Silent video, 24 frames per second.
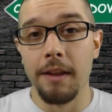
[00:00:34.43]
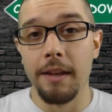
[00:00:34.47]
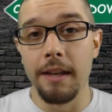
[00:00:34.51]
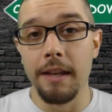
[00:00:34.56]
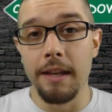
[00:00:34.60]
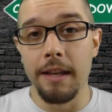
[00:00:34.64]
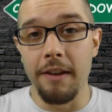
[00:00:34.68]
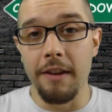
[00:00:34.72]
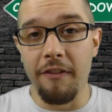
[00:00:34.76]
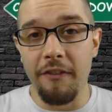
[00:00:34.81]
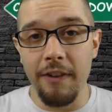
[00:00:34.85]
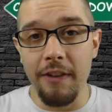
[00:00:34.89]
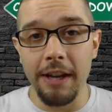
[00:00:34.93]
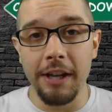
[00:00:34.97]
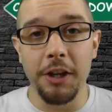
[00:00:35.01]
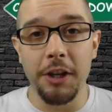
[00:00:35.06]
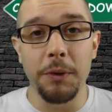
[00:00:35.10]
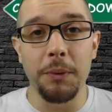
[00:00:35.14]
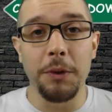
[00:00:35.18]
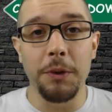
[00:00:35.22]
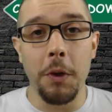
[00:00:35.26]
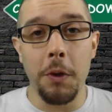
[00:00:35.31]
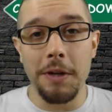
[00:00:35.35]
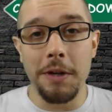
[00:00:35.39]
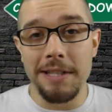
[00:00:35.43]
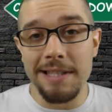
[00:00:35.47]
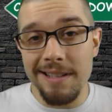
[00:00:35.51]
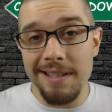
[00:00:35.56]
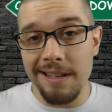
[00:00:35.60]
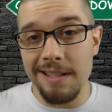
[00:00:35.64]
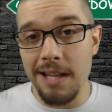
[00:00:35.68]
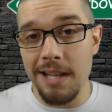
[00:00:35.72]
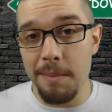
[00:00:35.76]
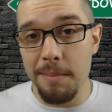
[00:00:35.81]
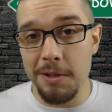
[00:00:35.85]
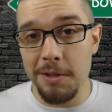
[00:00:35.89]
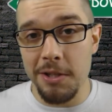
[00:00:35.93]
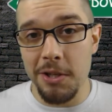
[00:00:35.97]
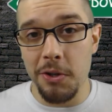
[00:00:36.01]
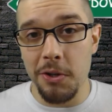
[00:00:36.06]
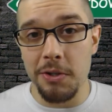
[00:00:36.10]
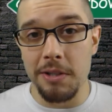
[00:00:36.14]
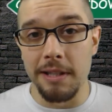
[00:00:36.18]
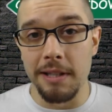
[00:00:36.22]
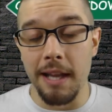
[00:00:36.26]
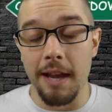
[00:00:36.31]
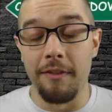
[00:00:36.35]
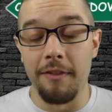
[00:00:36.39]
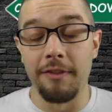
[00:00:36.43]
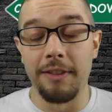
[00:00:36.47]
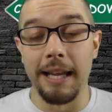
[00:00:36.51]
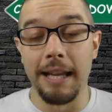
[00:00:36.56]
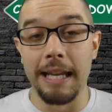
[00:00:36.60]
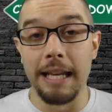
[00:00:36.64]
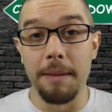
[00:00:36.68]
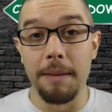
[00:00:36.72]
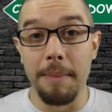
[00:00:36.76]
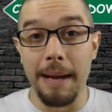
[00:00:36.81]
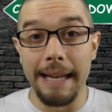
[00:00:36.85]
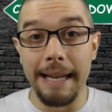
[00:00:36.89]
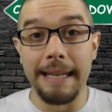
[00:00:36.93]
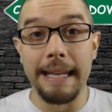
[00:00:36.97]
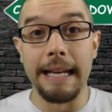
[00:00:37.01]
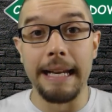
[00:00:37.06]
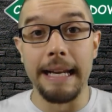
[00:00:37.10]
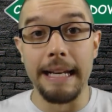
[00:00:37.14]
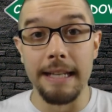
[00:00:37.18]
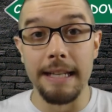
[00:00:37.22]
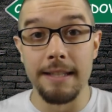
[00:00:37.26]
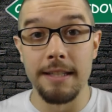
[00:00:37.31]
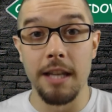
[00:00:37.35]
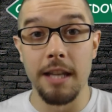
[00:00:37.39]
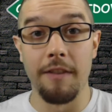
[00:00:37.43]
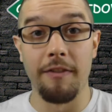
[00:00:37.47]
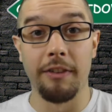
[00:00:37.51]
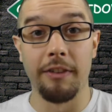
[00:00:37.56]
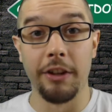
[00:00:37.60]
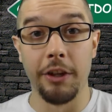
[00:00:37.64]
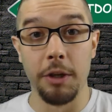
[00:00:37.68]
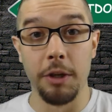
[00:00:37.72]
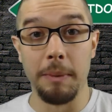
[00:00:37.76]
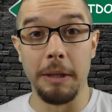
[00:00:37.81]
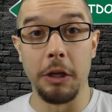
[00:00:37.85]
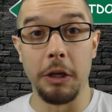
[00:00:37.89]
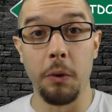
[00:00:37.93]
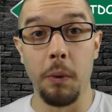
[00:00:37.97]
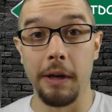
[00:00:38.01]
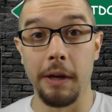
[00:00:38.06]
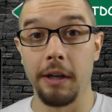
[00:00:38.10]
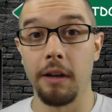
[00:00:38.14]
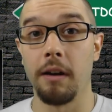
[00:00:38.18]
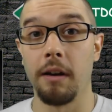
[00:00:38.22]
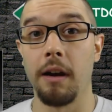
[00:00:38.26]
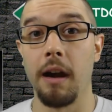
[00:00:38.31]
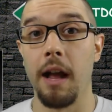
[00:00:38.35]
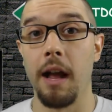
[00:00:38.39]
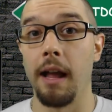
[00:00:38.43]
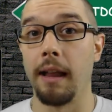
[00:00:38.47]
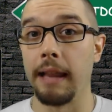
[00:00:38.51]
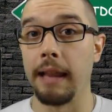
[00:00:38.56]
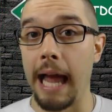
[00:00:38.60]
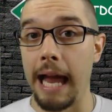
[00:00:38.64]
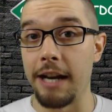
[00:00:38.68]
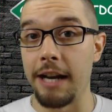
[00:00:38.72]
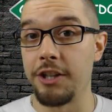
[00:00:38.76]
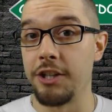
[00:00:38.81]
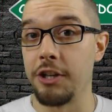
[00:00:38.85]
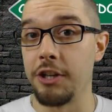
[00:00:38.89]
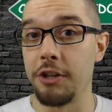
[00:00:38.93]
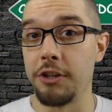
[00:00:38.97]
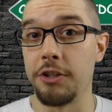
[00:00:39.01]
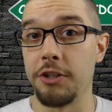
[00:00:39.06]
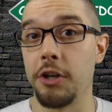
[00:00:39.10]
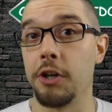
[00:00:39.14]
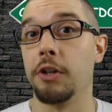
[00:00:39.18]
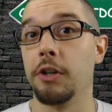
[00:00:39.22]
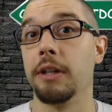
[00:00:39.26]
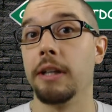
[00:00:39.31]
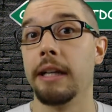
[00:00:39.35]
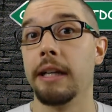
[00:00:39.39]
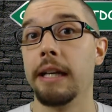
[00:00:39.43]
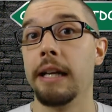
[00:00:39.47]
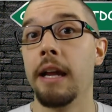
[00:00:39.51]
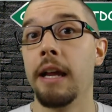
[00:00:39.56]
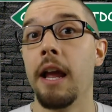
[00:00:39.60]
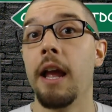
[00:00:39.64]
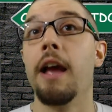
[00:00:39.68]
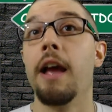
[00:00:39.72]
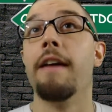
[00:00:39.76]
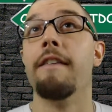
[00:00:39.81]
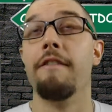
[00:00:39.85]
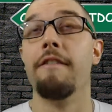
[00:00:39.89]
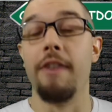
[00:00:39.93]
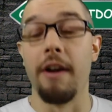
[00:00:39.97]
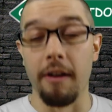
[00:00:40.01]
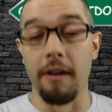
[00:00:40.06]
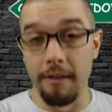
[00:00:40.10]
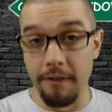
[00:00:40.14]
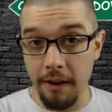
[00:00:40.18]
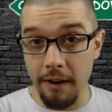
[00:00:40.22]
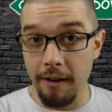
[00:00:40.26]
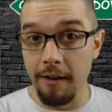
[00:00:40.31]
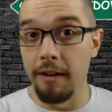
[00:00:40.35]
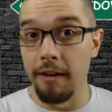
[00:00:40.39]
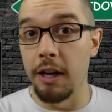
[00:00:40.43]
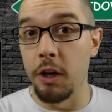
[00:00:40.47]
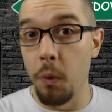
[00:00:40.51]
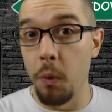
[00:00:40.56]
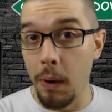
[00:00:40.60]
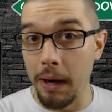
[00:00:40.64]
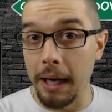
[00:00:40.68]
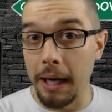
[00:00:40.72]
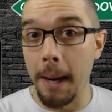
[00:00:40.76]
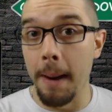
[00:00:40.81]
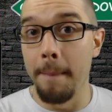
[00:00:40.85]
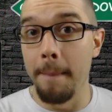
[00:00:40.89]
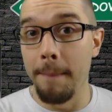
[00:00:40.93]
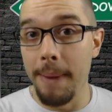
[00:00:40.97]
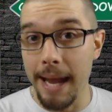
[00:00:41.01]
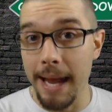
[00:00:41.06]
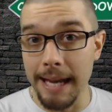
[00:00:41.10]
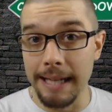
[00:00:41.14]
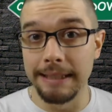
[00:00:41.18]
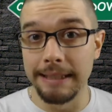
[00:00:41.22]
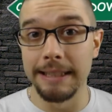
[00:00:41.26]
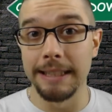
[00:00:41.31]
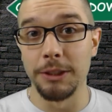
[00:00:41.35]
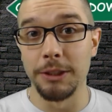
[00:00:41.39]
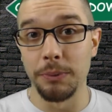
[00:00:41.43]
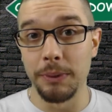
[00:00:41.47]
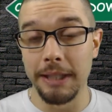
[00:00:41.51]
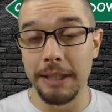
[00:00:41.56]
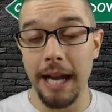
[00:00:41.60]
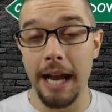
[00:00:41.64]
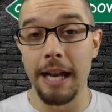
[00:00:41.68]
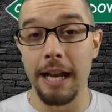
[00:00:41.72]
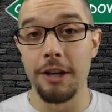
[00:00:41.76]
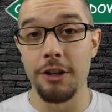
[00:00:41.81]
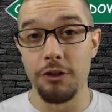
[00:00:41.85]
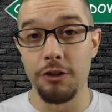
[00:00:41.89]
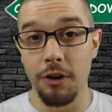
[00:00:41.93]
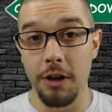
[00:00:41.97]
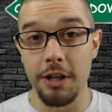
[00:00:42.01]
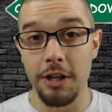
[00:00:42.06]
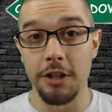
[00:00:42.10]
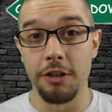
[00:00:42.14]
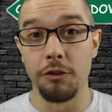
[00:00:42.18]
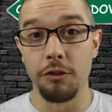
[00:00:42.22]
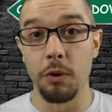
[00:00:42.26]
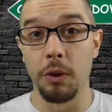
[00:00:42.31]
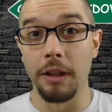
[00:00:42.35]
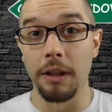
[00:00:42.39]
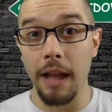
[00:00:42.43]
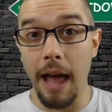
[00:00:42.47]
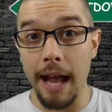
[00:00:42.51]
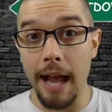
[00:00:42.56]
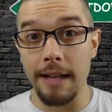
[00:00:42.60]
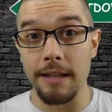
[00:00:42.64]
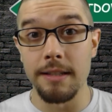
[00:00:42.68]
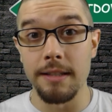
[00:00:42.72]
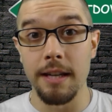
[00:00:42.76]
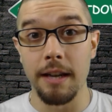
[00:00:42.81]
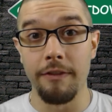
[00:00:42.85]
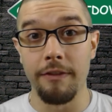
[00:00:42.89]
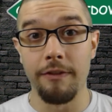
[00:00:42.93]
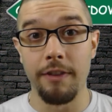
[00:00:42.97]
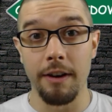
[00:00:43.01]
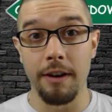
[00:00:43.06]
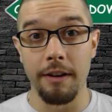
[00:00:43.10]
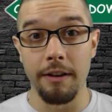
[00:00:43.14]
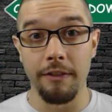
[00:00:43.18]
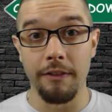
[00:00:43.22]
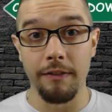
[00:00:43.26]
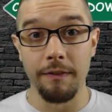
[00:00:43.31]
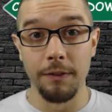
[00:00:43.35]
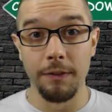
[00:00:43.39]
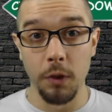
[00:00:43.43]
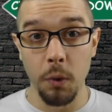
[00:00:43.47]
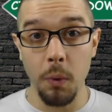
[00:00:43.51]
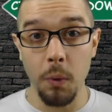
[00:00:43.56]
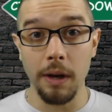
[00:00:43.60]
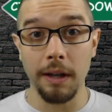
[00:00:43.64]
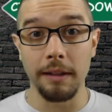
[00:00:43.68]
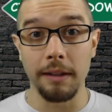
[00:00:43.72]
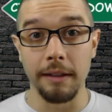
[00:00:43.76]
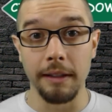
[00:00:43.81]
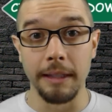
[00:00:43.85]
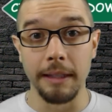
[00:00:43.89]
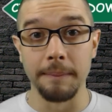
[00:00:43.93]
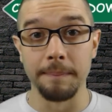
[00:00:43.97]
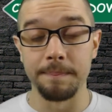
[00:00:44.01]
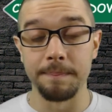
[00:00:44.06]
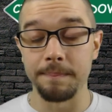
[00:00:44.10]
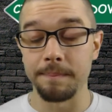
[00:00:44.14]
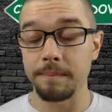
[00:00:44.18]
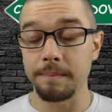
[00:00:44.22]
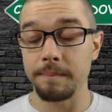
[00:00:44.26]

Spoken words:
you figured with only 6 episodes left that you might get into stuff a little bit quicker. Last year, certainly, very, very quick pace as we kind of trudged through a lot of stuff very quickly.